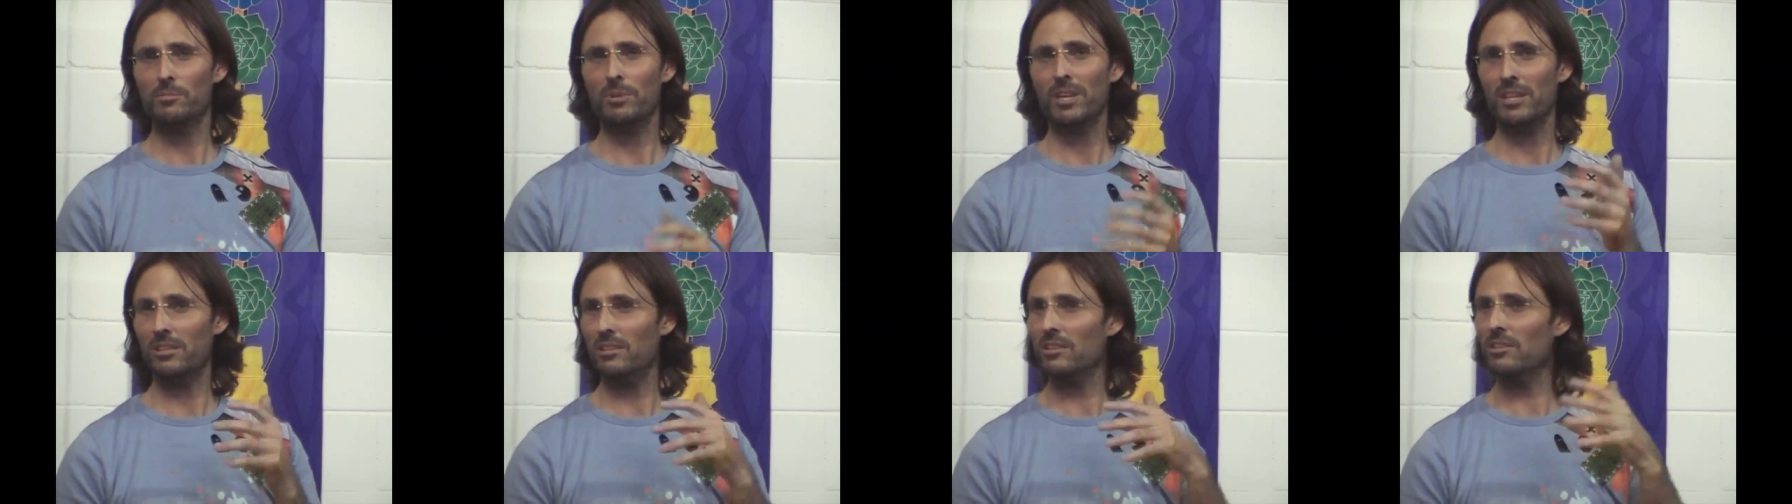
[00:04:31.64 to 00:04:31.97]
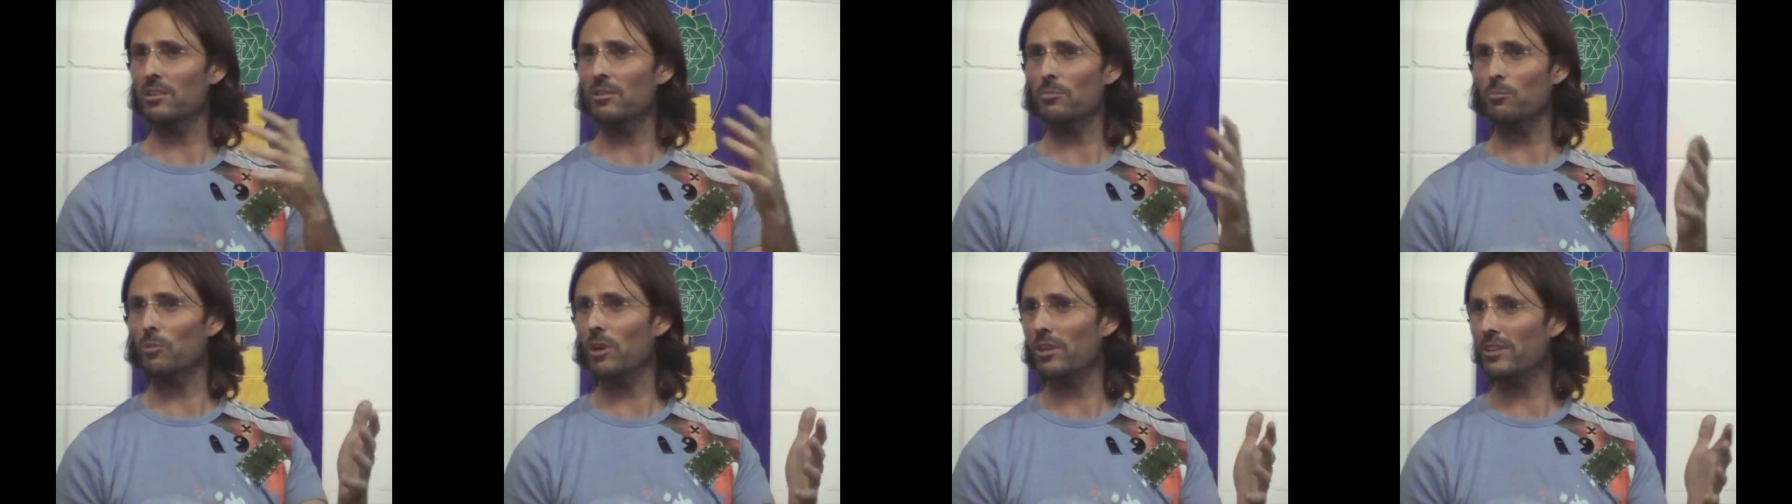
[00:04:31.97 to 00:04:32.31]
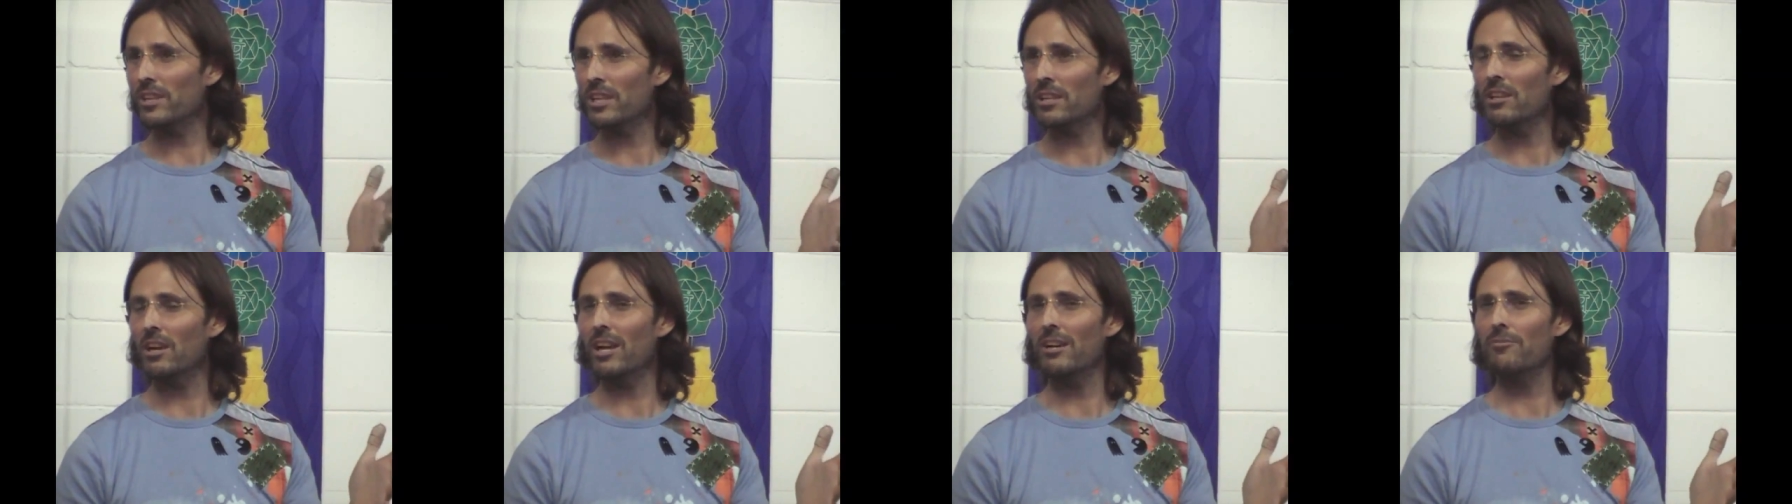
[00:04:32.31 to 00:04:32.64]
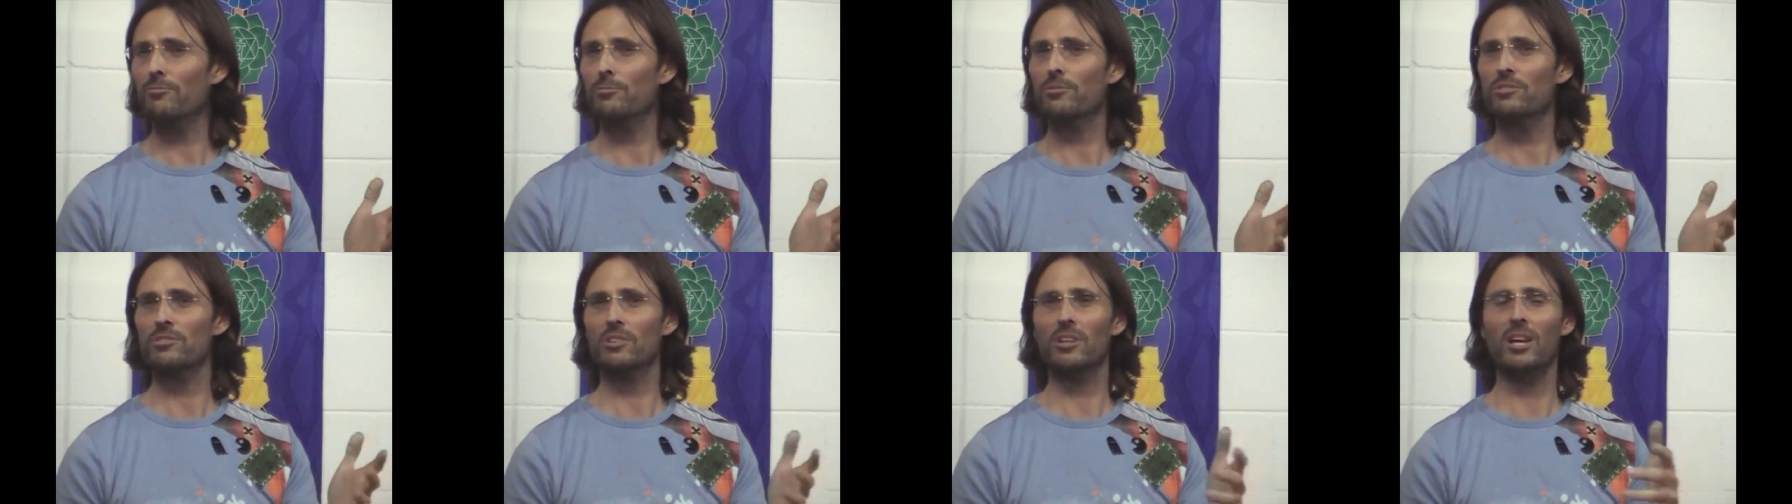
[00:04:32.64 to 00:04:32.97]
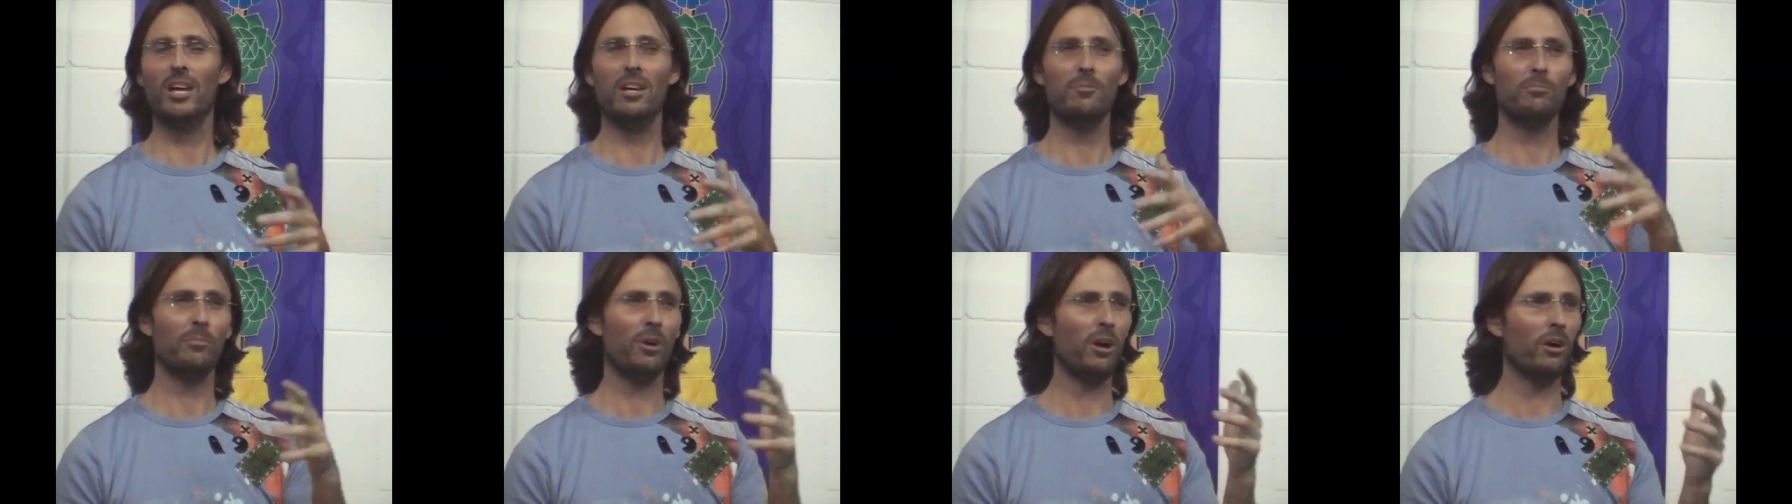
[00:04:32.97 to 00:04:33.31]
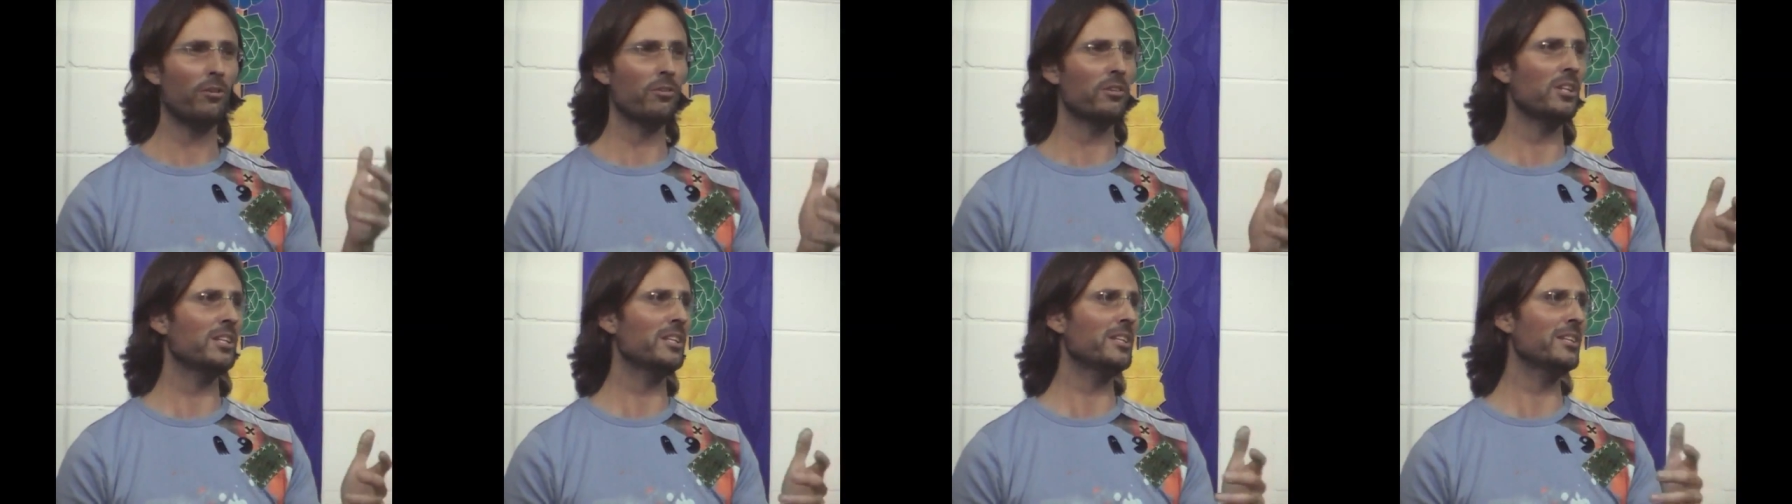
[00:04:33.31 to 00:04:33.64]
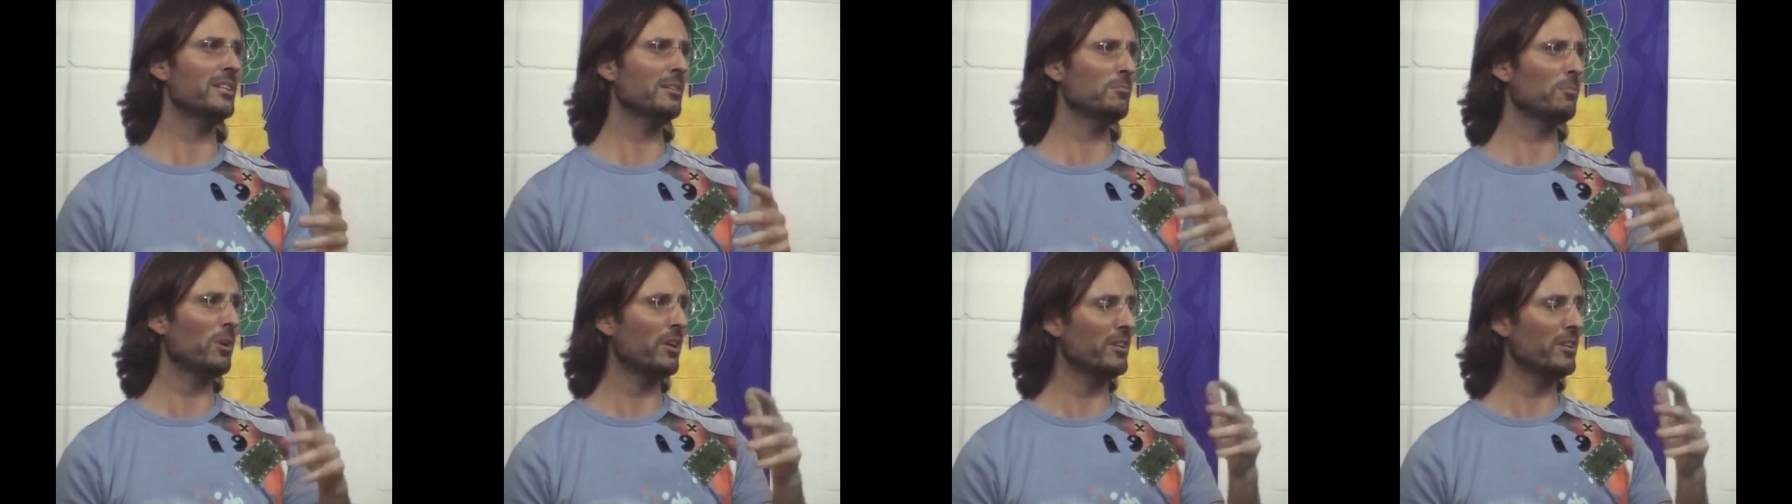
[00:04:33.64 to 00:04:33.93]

depending on what their life was like morally